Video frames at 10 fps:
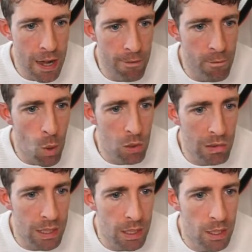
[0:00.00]
a folder
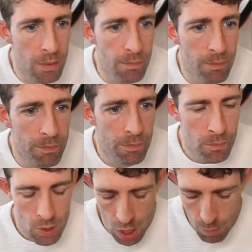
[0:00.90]
in here,
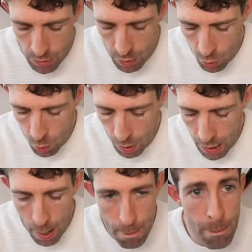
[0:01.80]
and we can call it
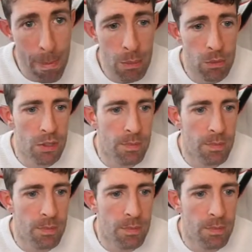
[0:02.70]
about.